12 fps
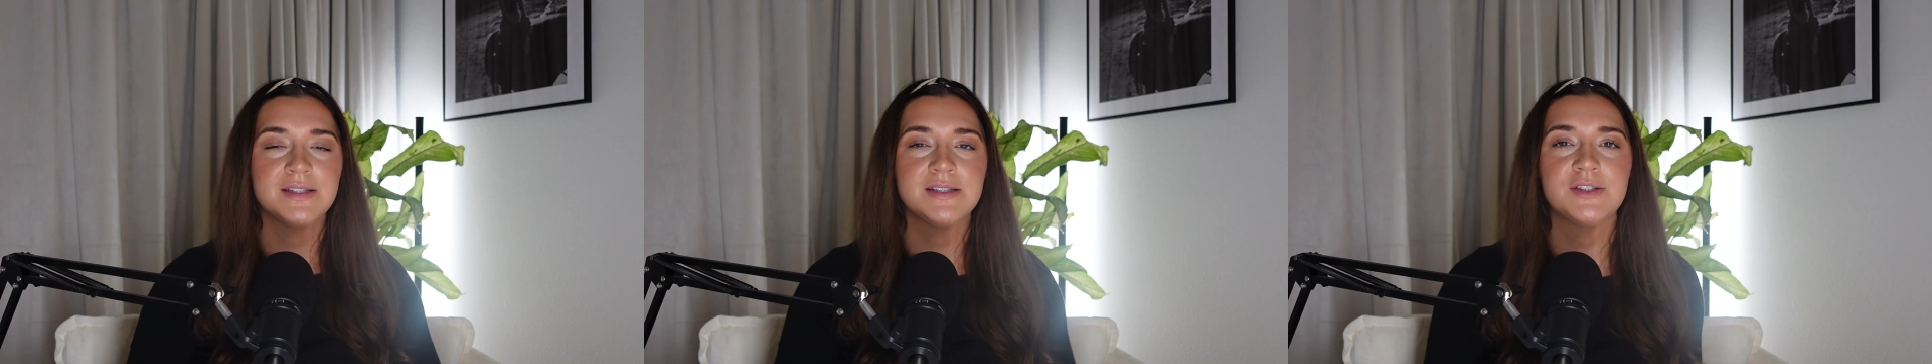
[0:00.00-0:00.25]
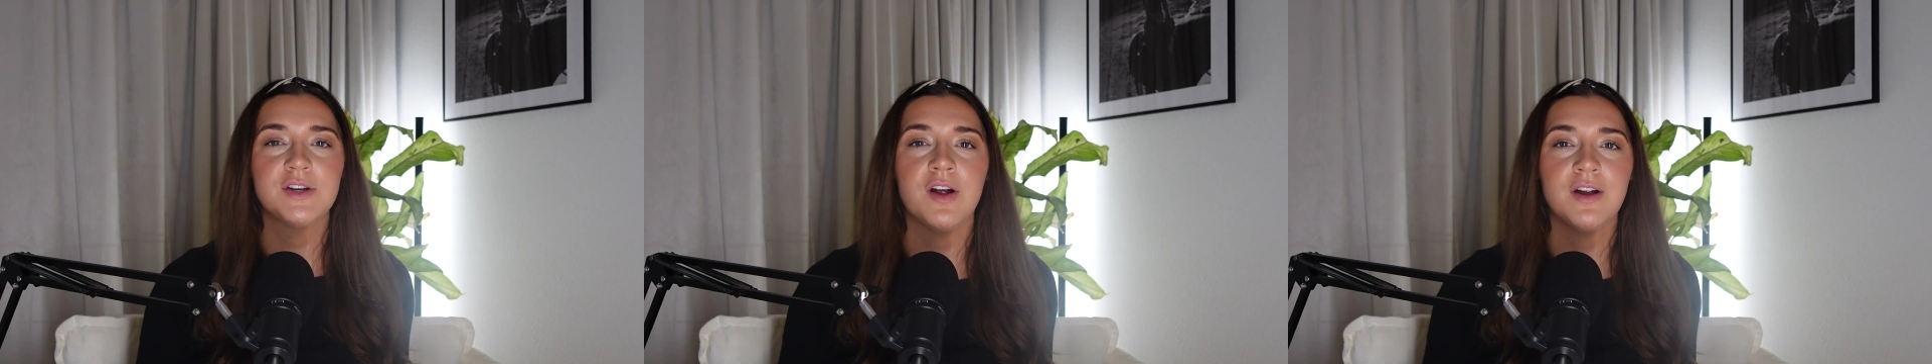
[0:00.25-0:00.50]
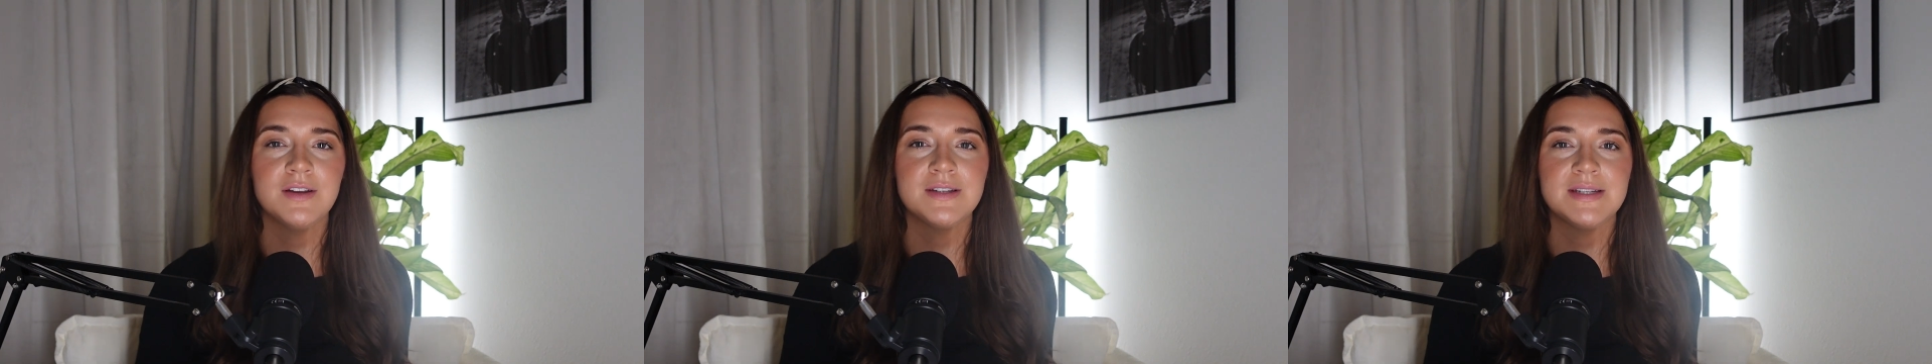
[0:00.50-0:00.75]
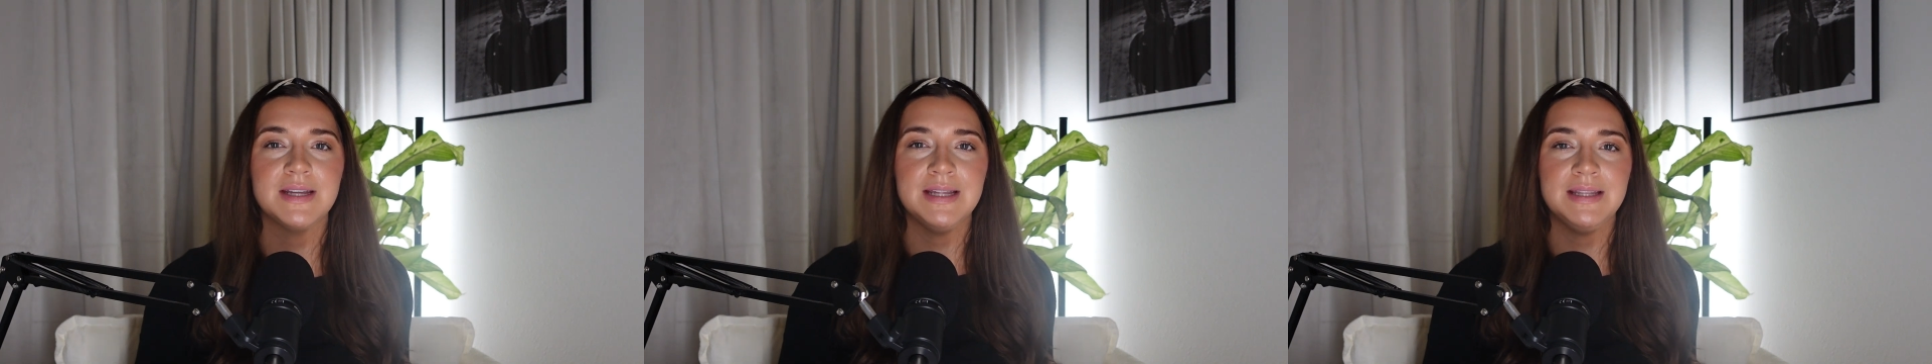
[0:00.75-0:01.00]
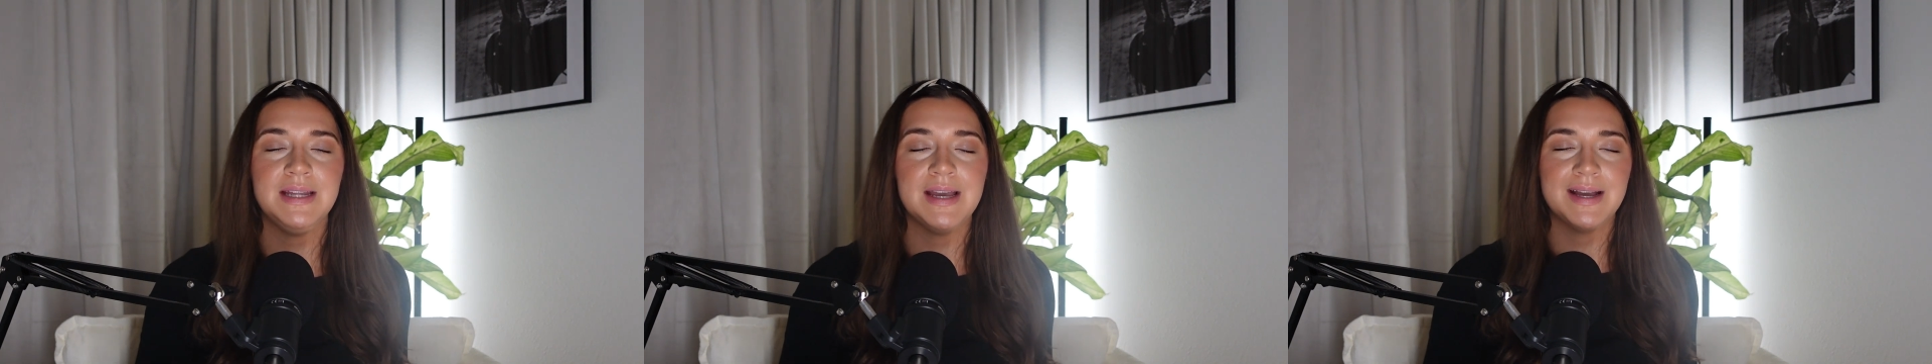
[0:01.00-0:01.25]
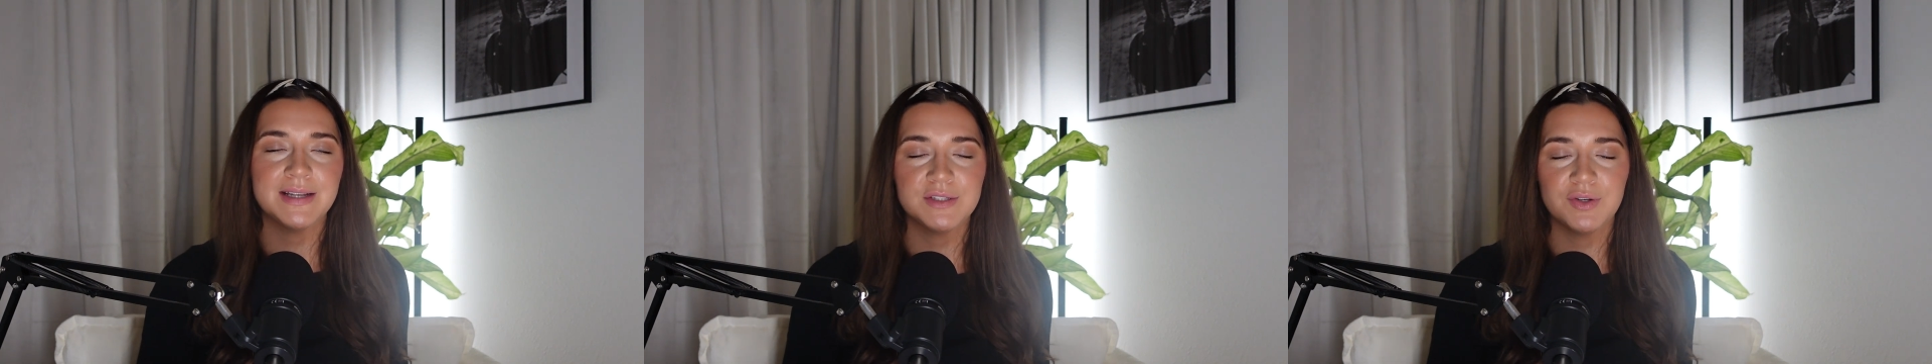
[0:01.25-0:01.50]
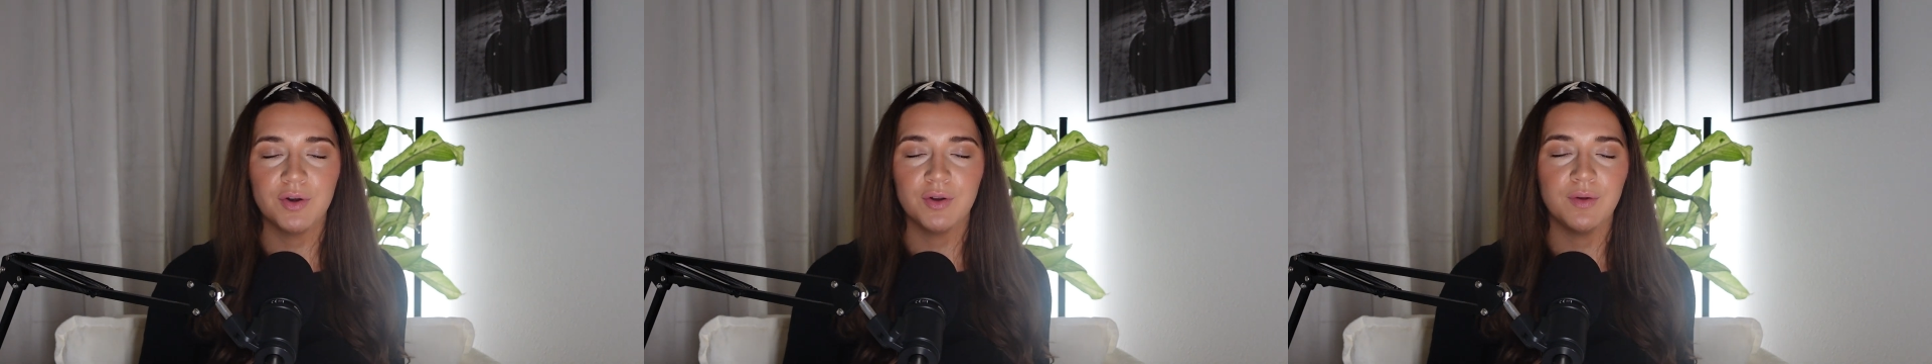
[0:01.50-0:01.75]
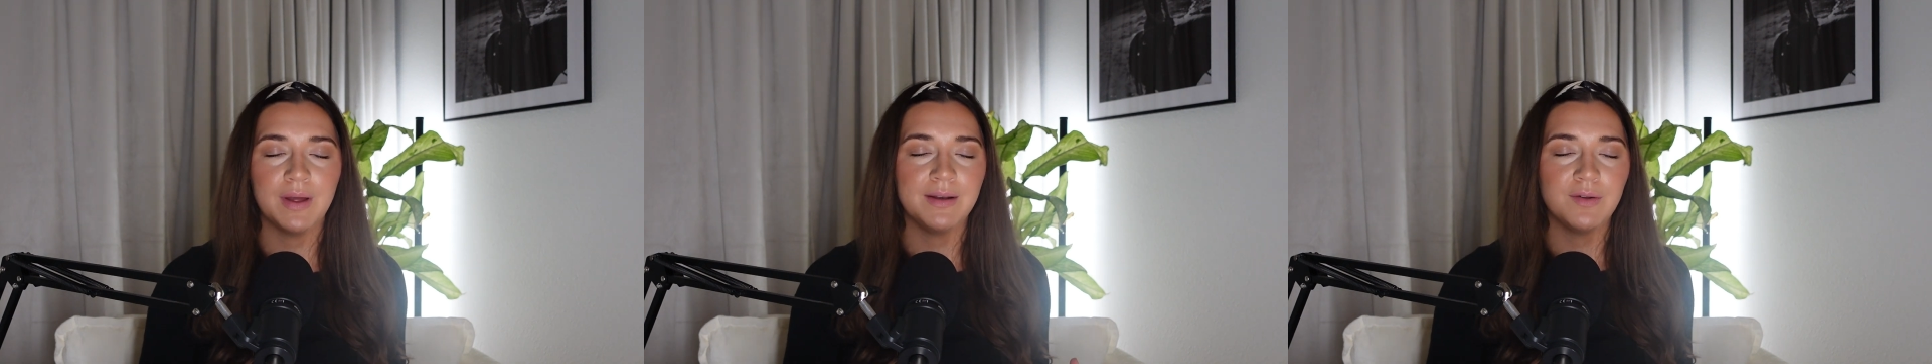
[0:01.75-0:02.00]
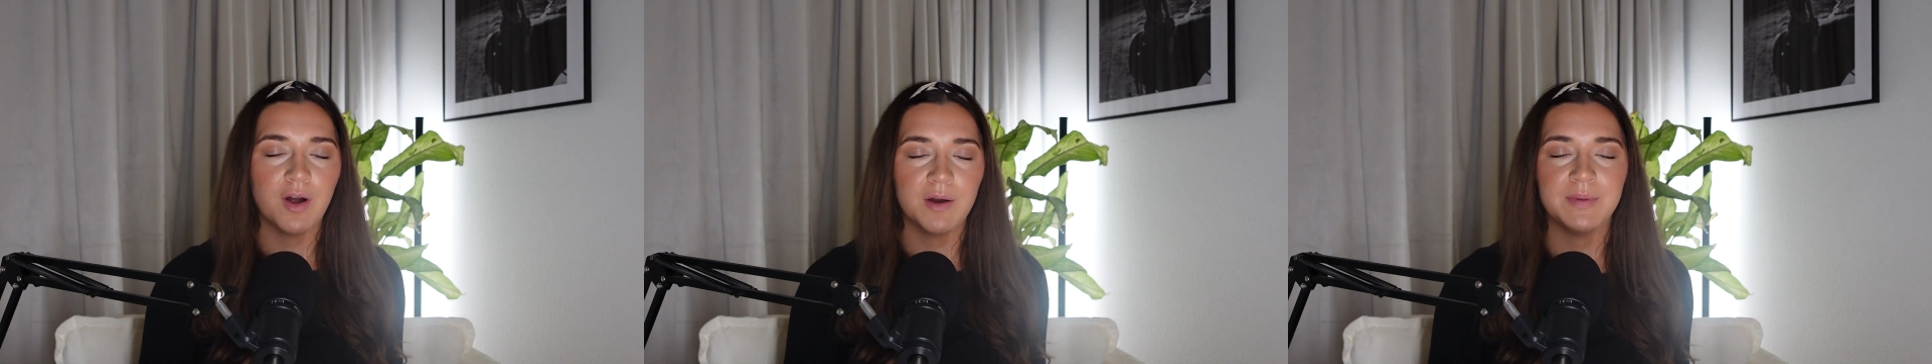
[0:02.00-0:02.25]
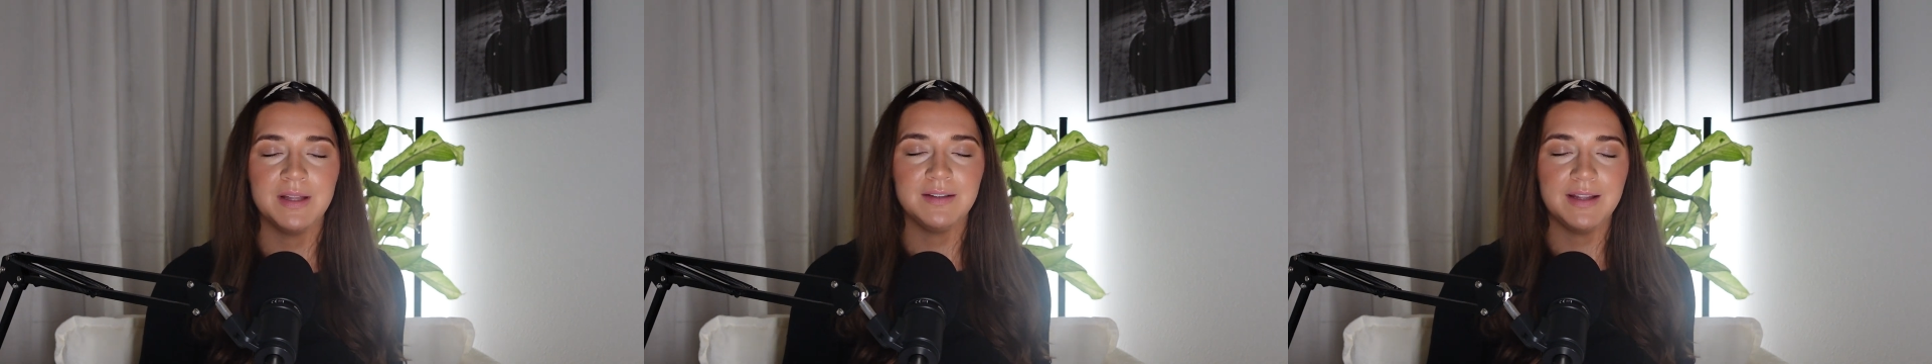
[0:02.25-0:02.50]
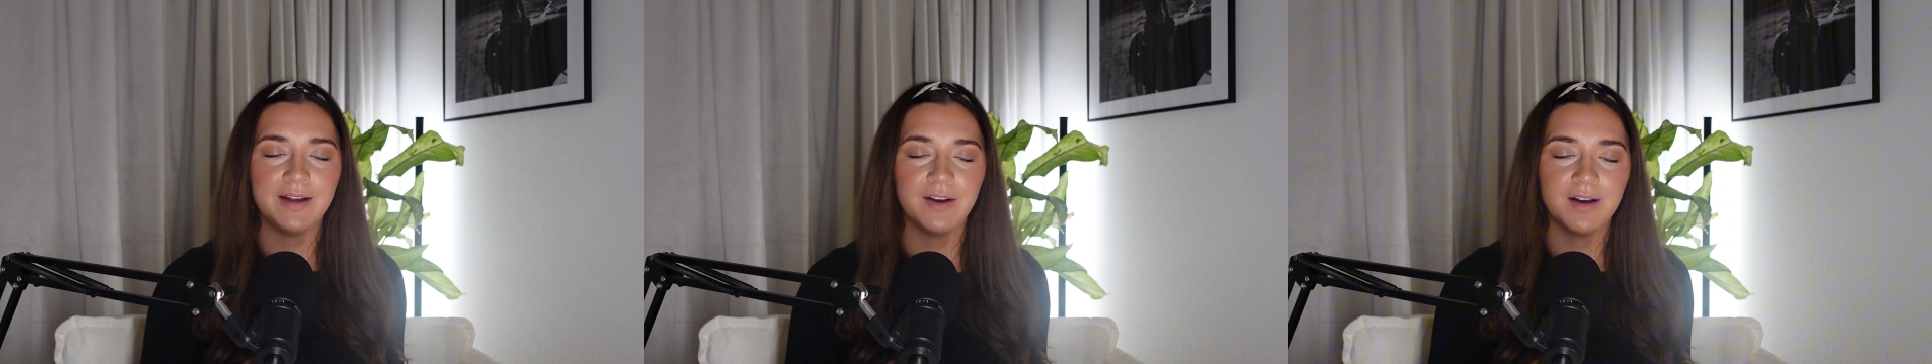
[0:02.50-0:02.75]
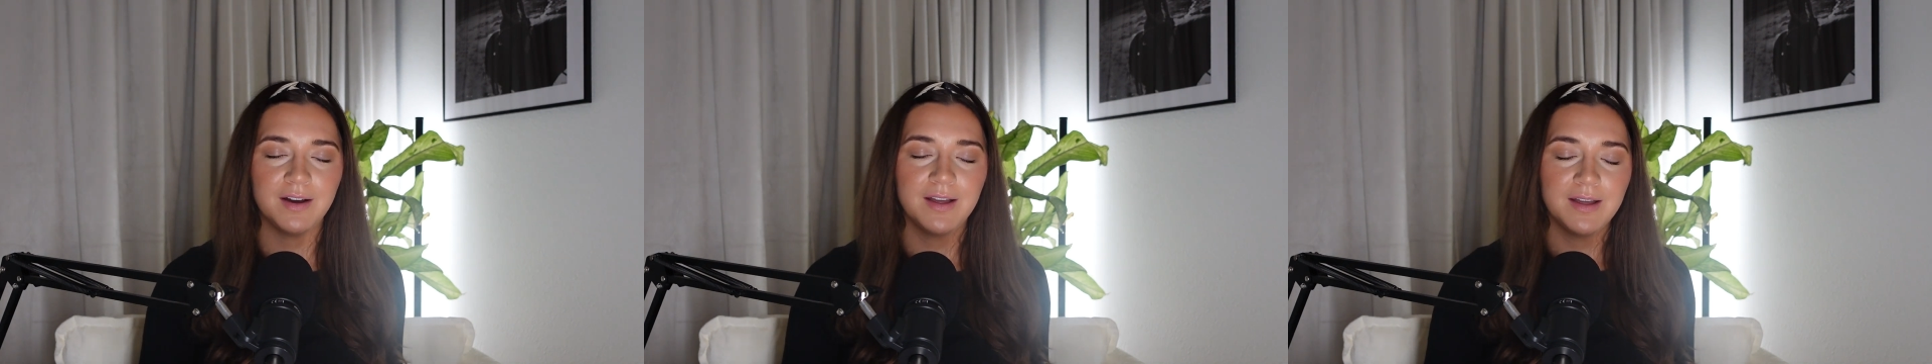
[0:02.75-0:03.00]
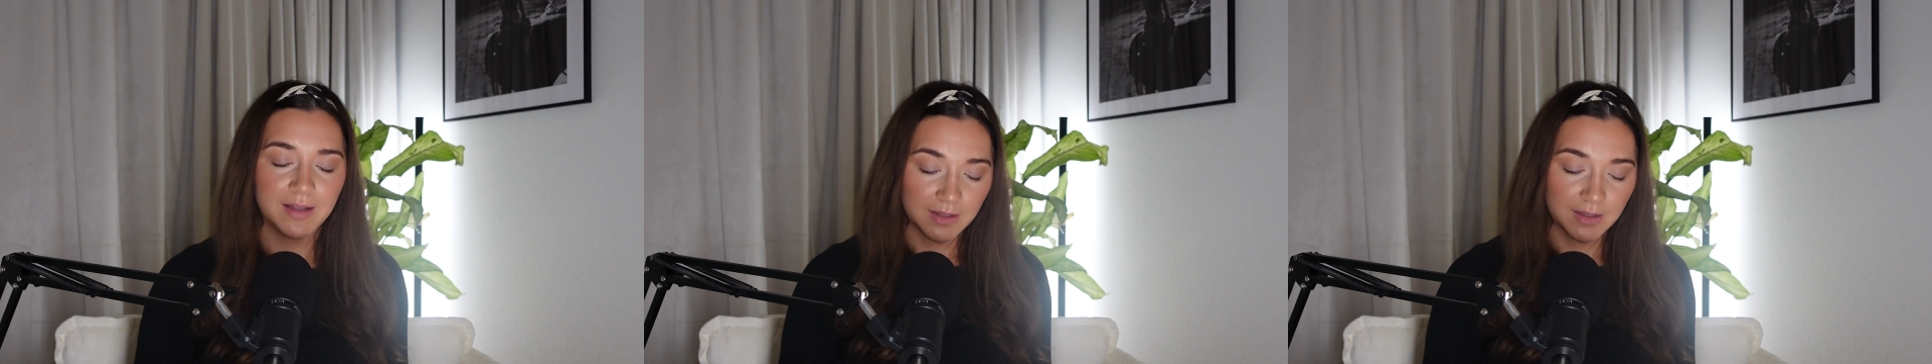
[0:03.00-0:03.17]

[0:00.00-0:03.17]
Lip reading: Start in the external and karmic layer.